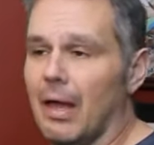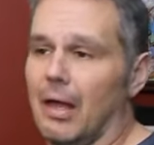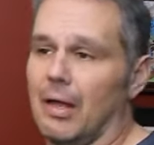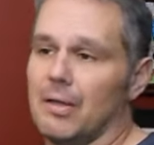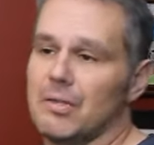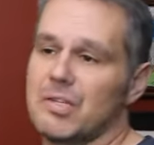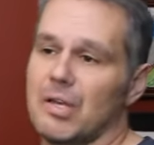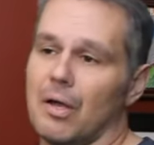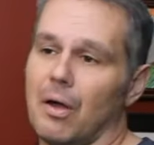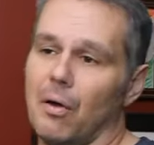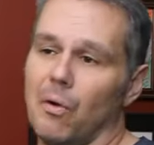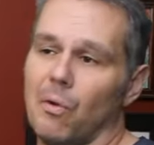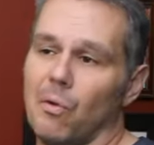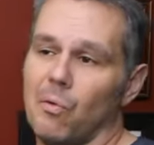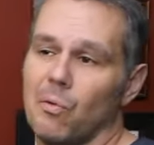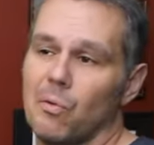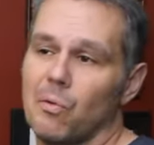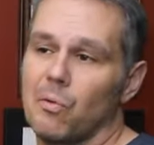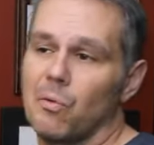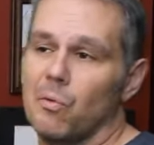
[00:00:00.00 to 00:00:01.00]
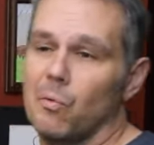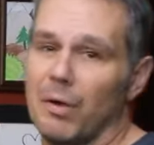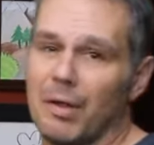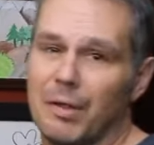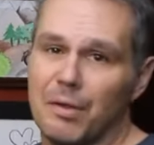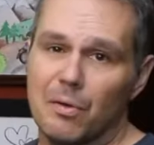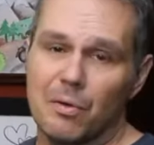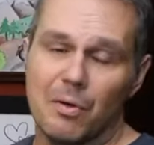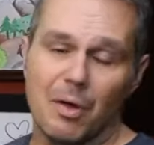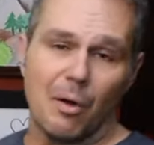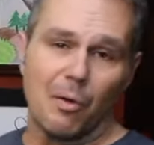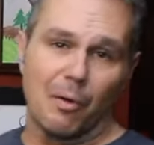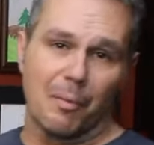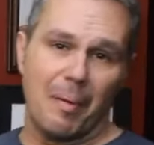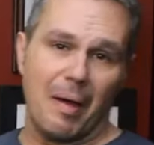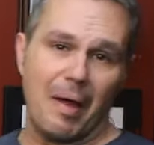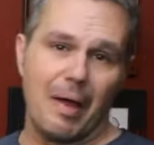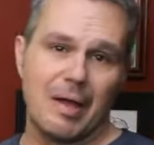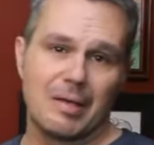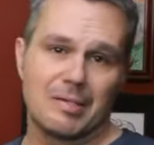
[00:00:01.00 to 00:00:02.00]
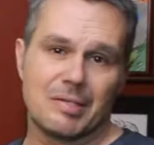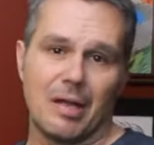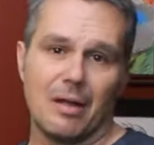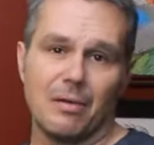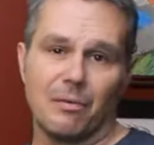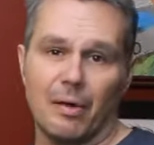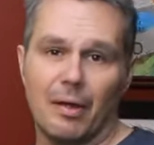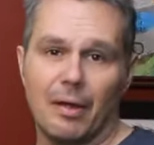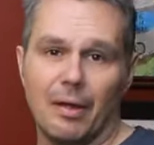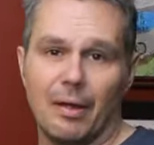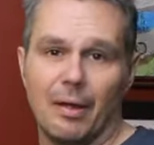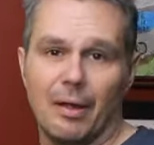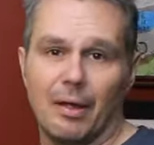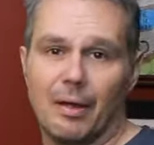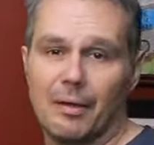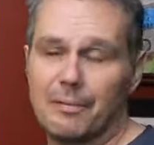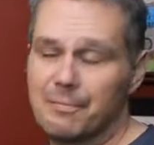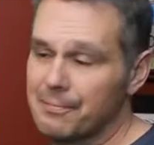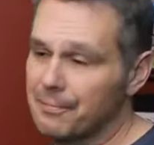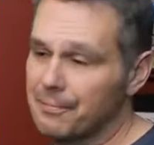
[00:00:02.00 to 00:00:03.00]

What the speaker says: And so when you go to pass that rig,